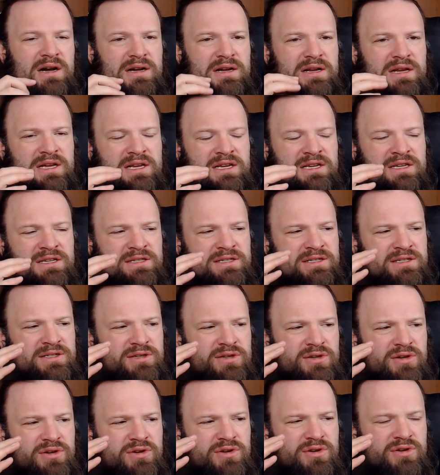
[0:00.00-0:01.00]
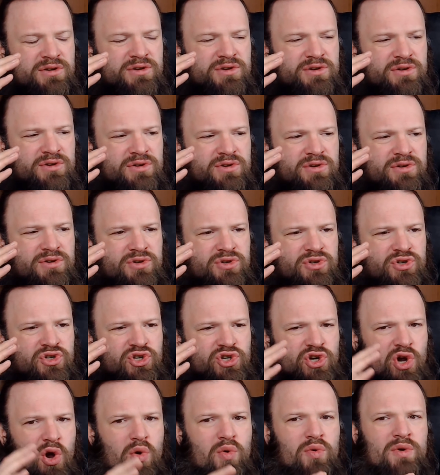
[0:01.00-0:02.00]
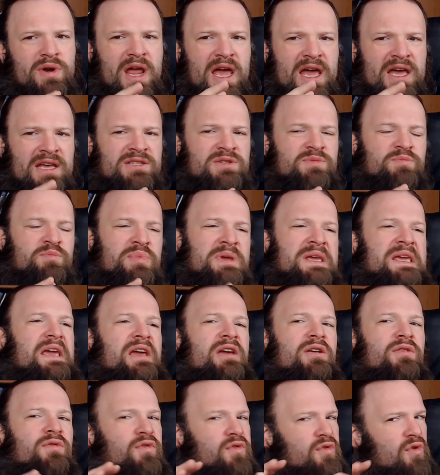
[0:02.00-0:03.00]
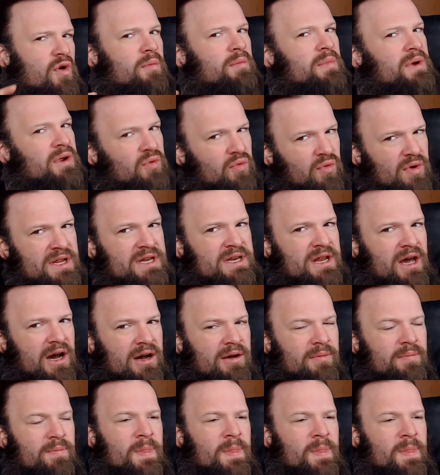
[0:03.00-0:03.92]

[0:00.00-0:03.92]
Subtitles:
is shown as being from Erina,